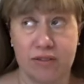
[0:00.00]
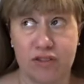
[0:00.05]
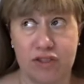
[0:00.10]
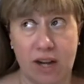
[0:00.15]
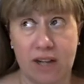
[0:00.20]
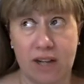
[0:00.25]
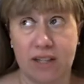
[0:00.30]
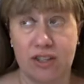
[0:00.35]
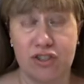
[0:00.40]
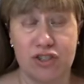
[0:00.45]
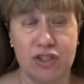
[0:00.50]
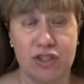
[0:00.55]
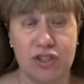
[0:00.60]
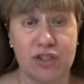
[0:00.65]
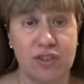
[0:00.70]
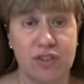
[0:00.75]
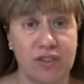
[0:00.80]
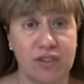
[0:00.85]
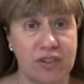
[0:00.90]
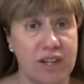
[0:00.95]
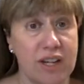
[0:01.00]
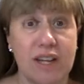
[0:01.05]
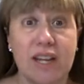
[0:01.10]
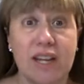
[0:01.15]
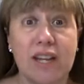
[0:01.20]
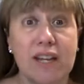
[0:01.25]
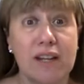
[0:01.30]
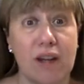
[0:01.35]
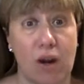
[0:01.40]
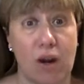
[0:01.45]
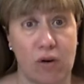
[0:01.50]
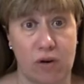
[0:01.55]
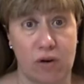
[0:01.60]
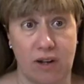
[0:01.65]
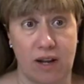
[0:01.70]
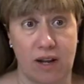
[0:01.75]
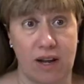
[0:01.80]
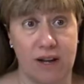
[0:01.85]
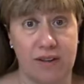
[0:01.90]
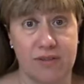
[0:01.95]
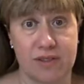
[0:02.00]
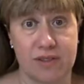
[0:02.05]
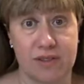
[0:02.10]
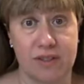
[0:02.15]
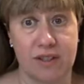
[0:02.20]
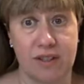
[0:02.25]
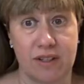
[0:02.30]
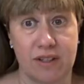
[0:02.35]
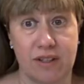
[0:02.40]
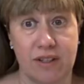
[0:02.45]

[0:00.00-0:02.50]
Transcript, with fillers: challenging thing in our lives.